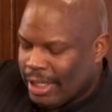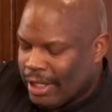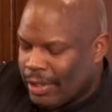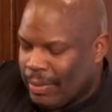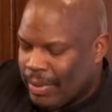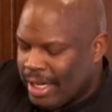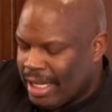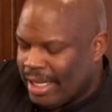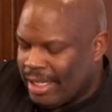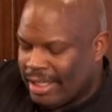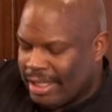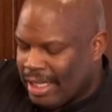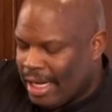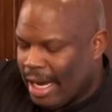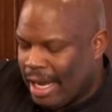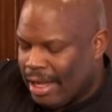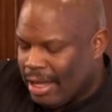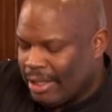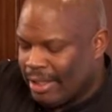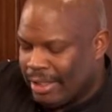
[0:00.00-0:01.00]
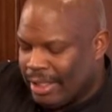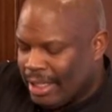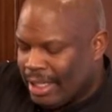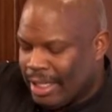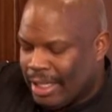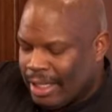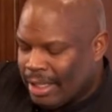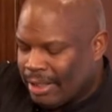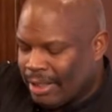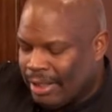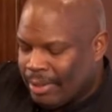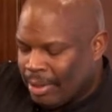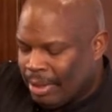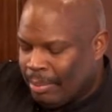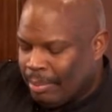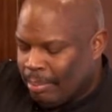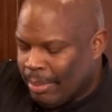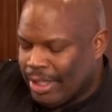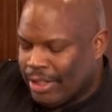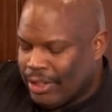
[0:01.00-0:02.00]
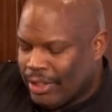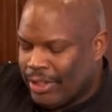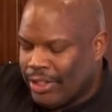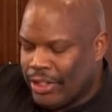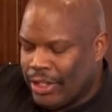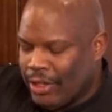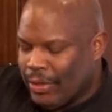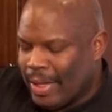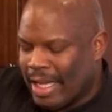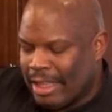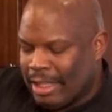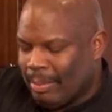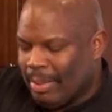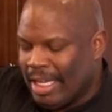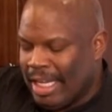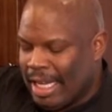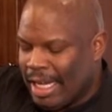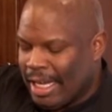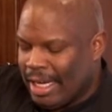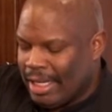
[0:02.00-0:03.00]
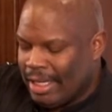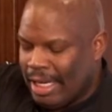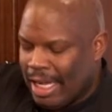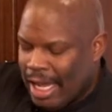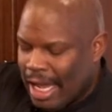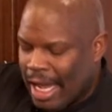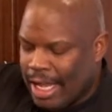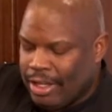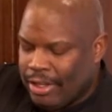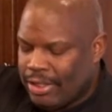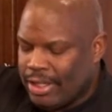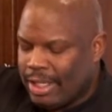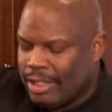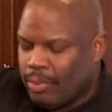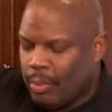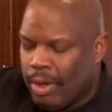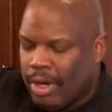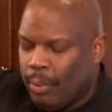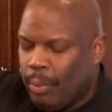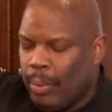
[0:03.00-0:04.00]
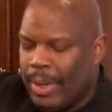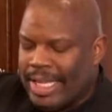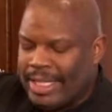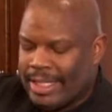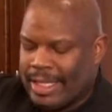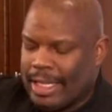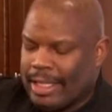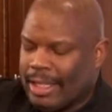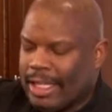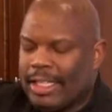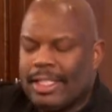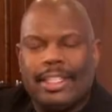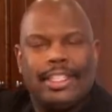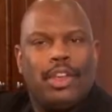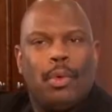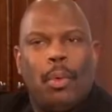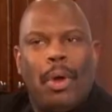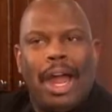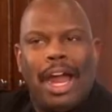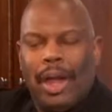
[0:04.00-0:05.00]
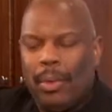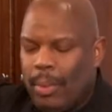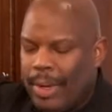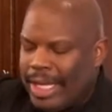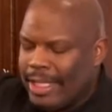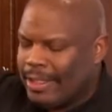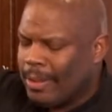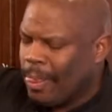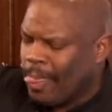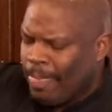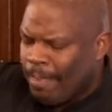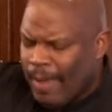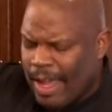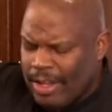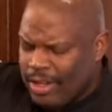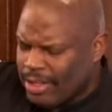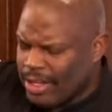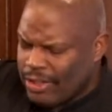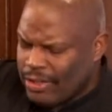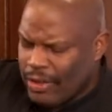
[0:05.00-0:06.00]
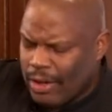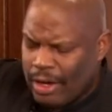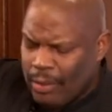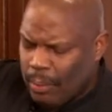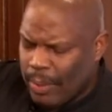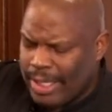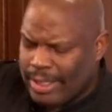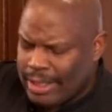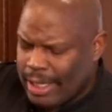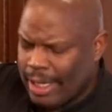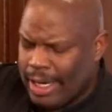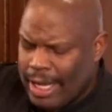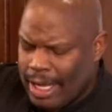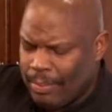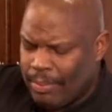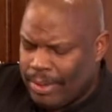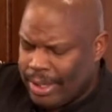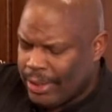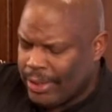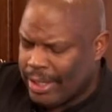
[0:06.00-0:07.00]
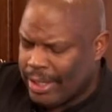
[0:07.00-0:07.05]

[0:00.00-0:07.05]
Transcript: ingredients that I mentioned to you at the beginning. And you just want to whisk it. This is a wire whisk. And you're just going to whisk it up real